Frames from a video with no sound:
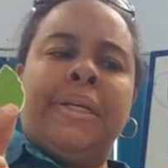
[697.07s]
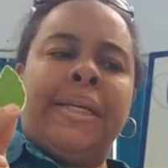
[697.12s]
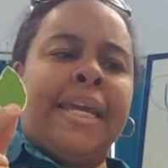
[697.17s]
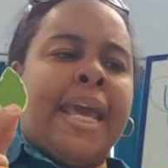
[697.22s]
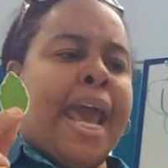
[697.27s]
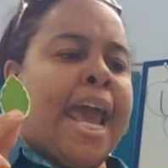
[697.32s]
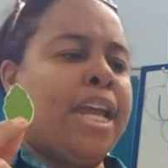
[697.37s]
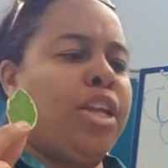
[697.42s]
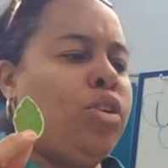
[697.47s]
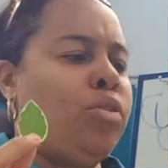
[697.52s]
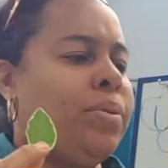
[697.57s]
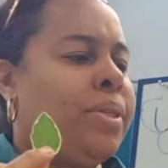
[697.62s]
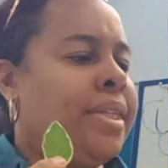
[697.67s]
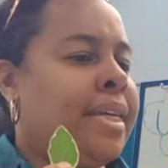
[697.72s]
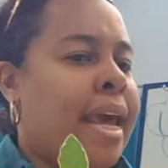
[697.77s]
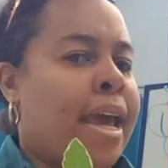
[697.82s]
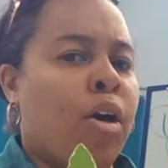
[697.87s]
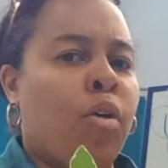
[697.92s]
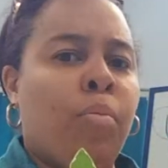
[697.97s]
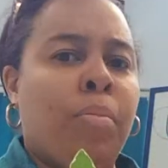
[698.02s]
Can you
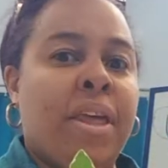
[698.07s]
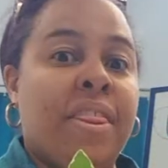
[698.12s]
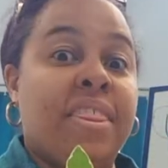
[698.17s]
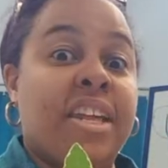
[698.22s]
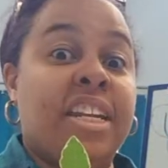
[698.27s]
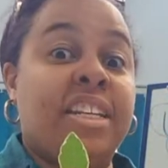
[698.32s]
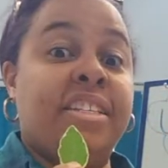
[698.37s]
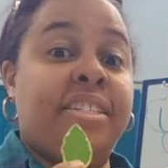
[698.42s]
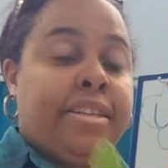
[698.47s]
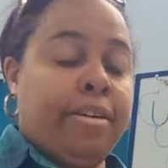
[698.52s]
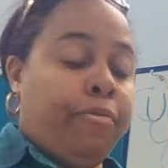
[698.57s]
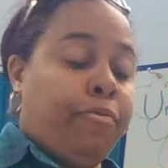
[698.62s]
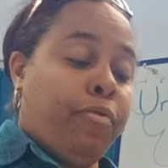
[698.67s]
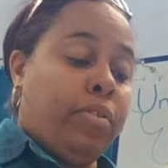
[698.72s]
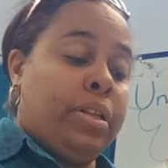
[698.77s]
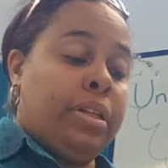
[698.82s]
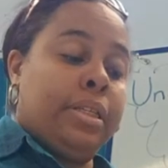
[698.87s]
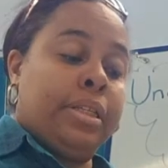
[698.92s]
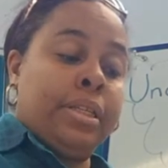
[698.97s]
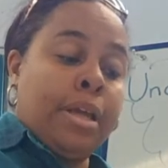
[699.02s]
tell me the
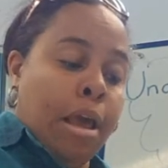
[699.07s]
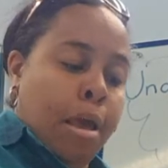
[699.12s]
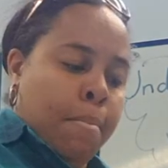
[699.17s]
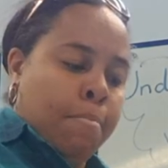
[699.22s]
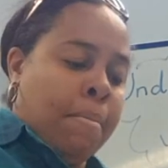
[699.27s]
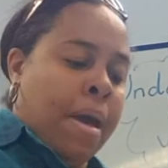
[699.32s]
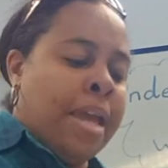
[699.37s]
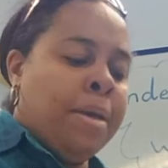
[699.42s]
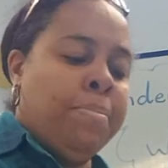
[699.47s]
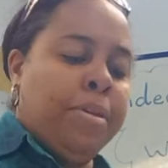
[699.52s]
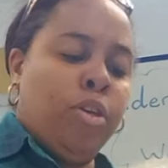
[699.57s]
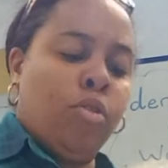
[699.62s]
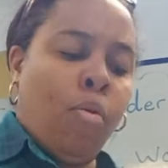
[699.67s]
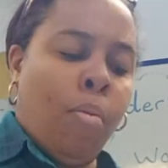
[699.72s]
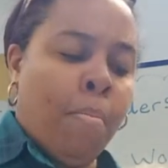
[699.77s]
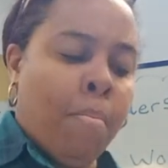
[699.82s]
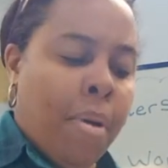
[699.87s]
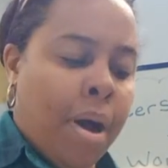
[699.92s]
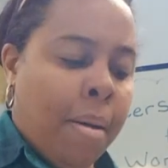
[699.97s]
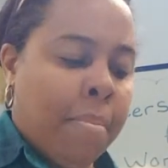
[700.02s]
difference? Maybe your
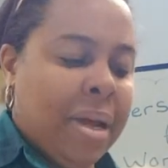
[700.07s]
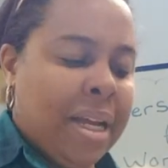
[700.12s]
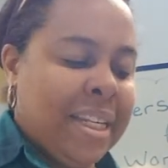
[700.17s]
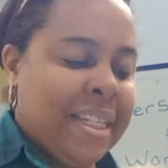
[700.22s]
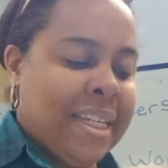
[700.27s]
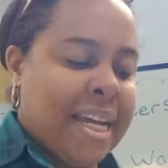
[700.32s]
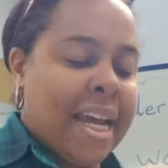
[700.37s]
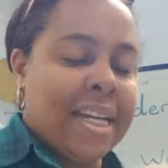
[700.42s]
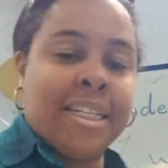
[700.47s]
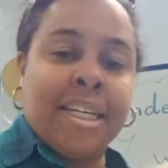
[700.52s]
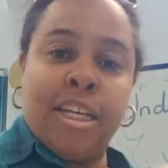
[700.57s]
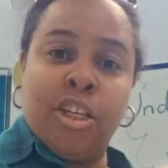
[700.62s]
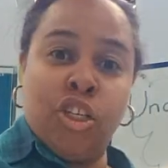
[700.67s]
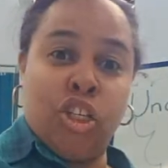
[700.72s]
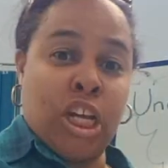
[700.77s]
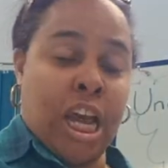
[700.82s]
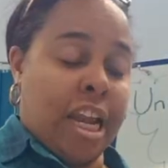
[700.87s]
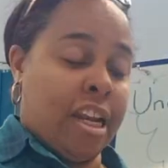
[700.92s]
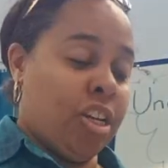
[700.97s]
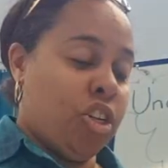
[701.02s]
mum and dad can
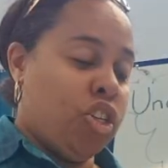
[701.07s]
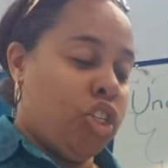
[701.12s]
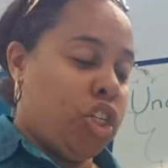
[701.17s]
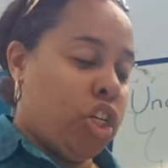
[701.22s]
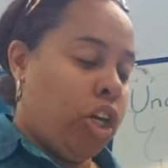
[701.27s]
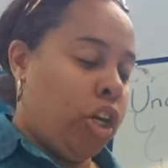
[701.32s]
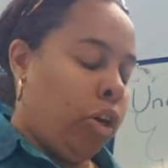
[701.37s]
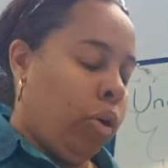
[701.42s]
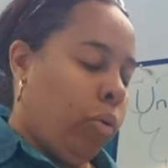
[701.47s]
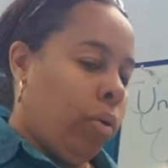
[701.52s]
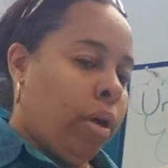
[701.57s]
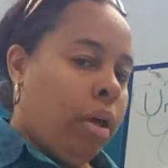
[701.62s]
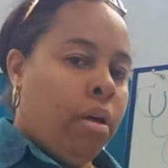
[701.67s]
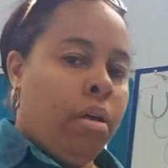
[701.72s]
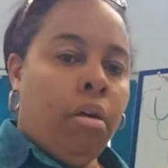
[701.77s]
challenge you.